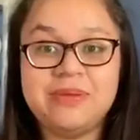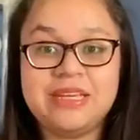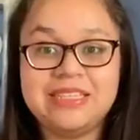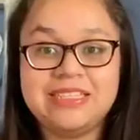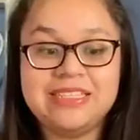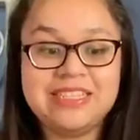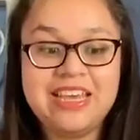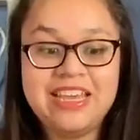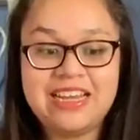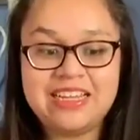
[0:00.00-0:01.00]
pens.
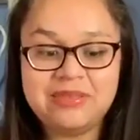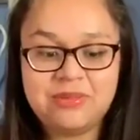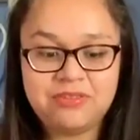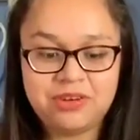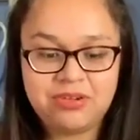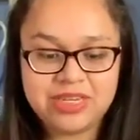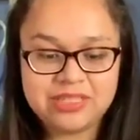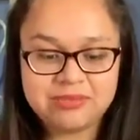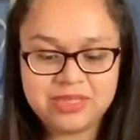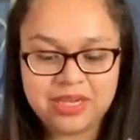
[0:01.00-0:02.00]
They last me for quite
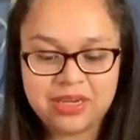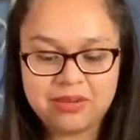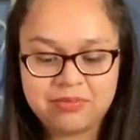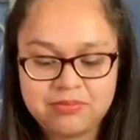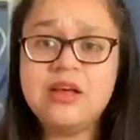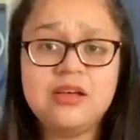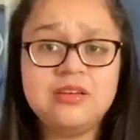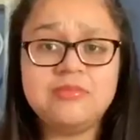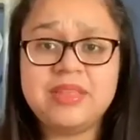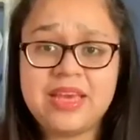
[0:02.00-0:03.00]
some time.
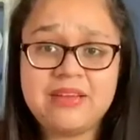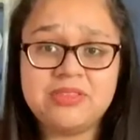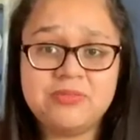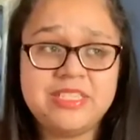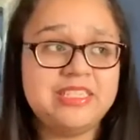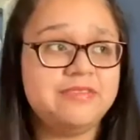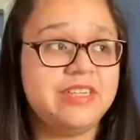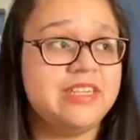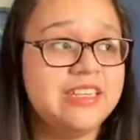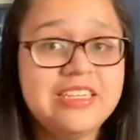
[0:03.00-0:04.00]
They have so many
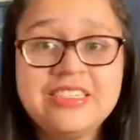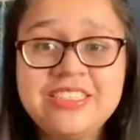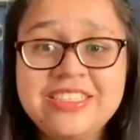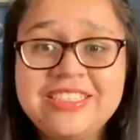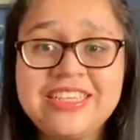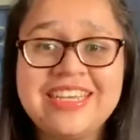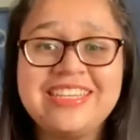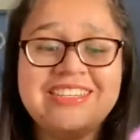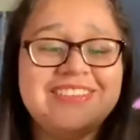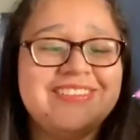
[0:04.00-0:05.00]
different colors,
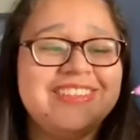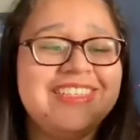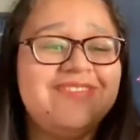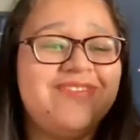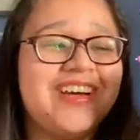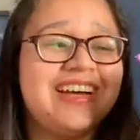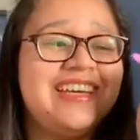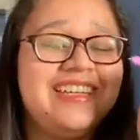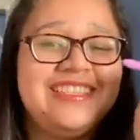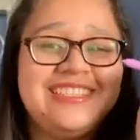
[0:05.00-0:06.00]
and you know, it's
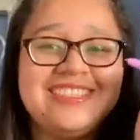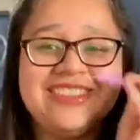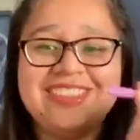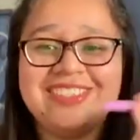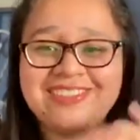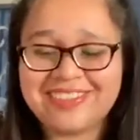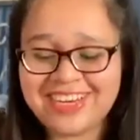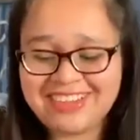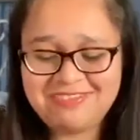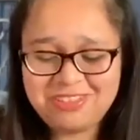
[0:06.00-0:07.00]
fine, so you can
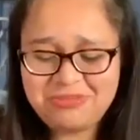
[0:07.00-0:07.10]
write real